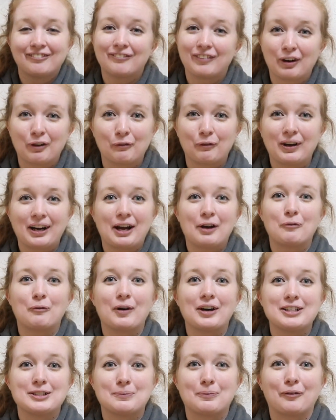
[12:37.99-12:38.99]
well, what I
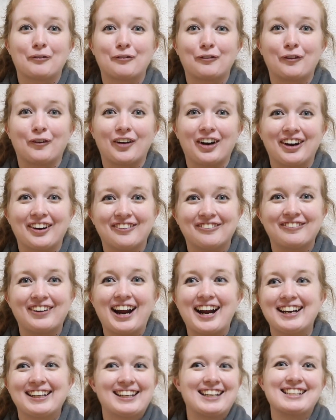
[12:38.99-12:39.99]
was before,
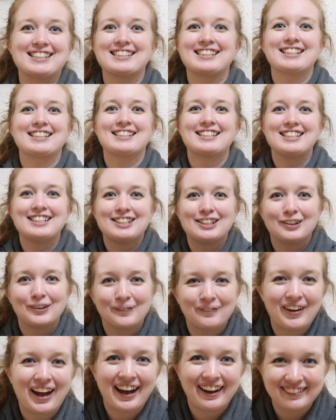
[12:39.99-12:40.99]
right? Like
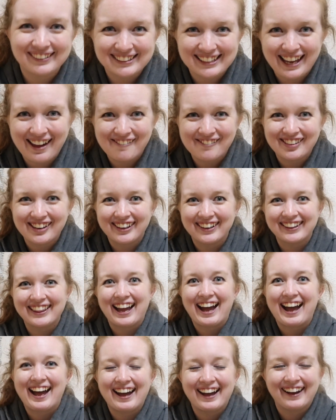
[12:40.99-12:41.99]
62 pounds heavier.
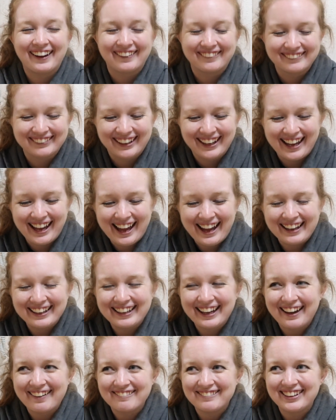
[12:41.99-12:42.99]
That helped
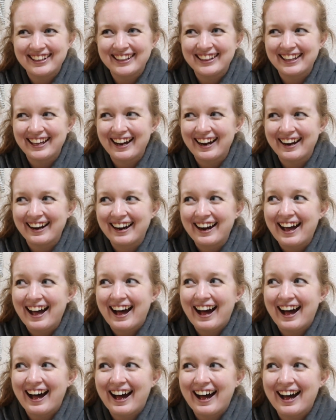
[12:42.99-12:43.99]
get me there.
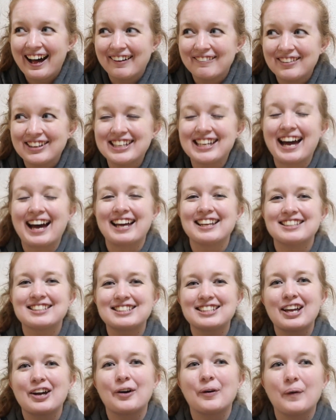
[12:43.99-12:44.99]
Yeah,
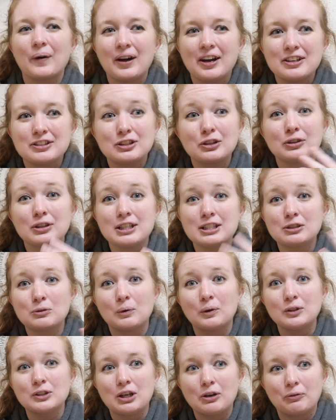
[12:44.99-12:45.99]
so these
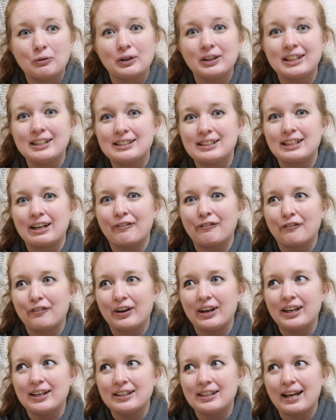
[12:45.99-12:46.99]
rolls are really
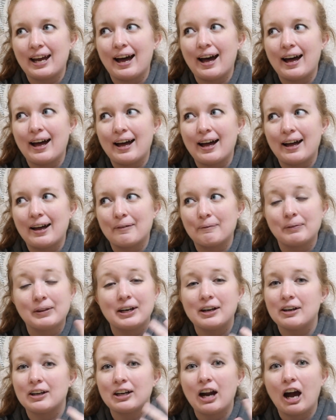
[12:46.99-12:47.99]
different.
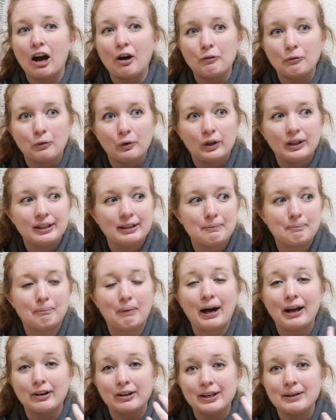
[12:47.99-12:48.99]
They're not really
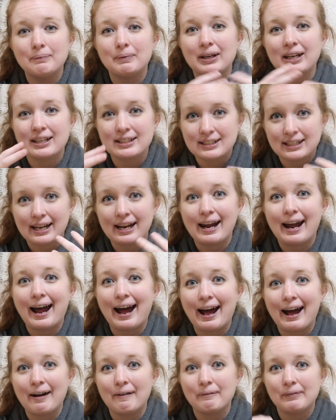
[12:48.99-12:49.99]
buttery because they
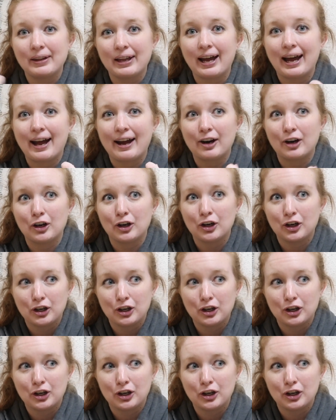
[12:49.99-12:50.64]
have that